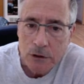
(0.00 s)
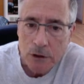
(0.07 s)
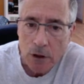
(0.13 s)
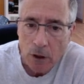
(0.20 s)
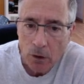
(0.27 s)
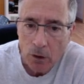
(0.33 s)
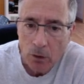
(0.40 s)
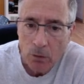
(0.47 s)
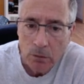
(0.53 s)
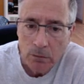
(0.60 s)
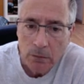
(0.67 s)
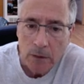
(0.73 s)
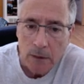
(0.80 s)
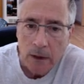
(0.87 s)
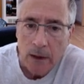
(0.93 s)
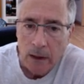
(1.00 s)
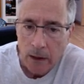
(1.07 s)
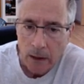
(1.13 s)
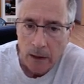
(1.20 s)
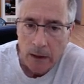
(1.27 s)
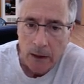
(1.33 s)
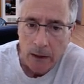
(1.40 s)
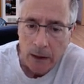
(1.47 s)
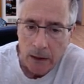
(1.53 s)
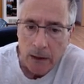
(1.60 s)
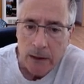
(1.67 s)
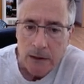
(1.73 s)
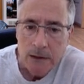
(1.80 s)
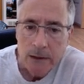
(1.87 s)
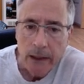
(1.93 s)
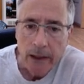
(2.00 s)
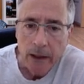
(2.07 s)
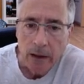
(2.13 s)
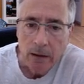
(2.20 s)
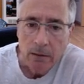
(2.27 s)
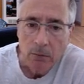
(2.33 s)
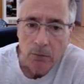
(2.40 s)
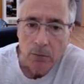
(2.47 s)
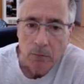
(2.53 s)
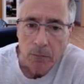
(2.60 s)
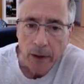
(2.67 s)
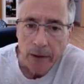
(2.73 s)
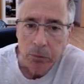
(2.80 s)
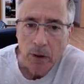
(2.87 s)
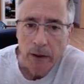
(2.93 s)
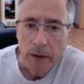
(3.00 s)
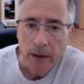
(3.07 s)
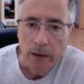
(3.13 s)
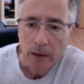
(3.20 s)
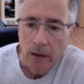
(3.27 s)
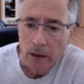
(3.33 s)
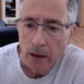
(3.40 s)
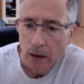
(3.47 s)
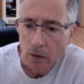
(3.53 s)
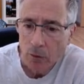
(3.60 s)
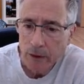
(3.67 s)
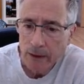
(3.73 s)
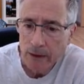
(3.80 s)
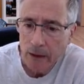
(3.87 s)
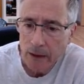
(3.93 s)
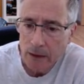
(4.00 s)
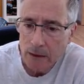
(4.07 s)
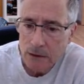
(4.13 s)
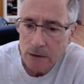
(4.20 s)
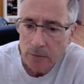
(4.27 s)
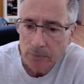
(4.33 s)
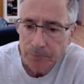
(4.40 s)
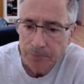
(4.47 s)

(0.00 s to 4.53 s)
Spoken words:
So instead, by playing queen takes,